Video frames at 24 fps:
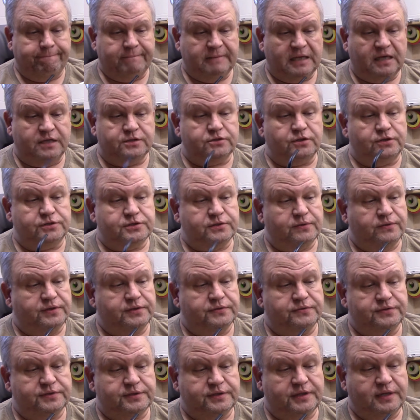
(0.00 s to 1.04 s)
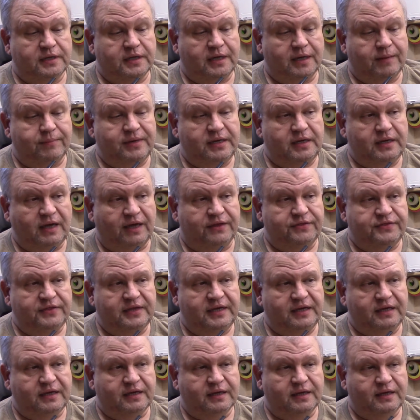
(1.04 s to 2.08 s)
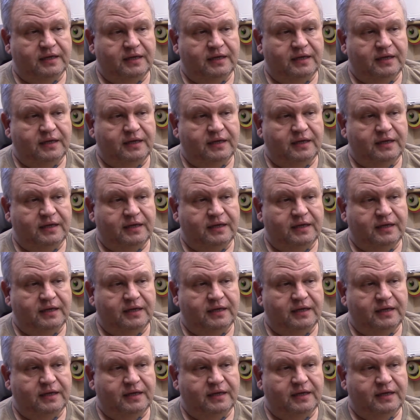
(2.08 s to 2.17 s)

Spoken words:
It's also interesting. I mean, I think